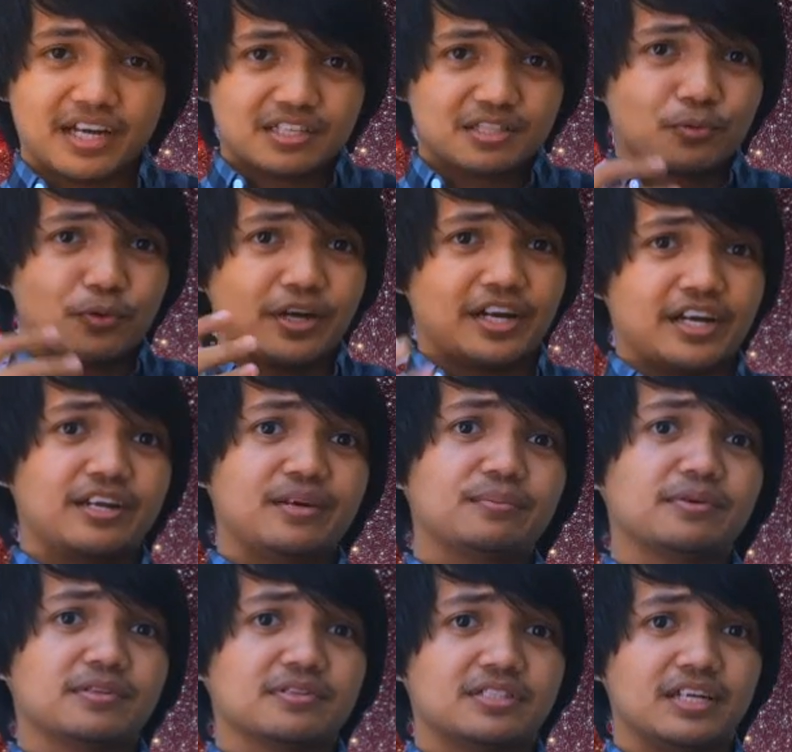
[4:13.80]
that's what
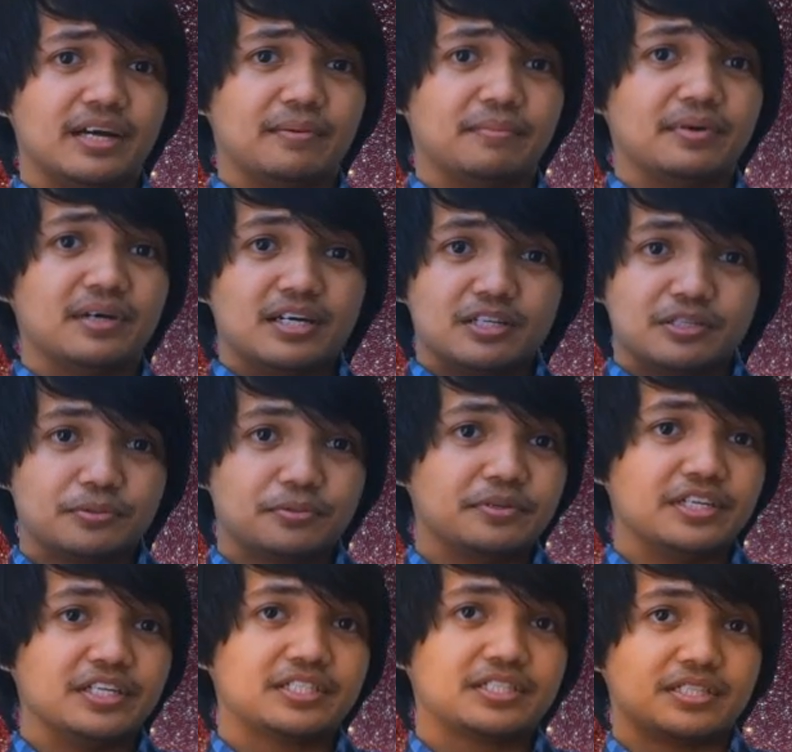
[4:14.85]
enables them to
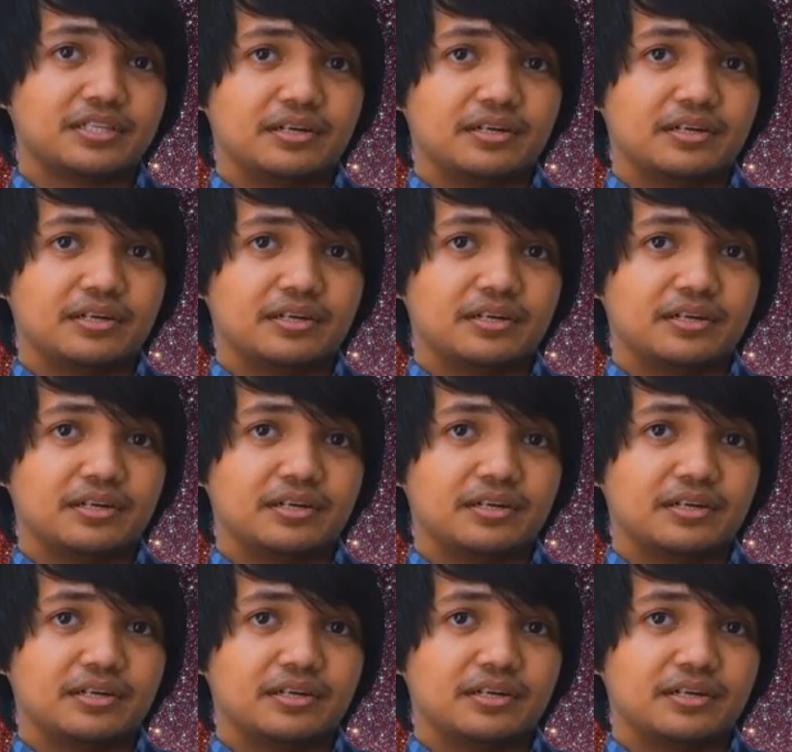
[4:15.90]
reach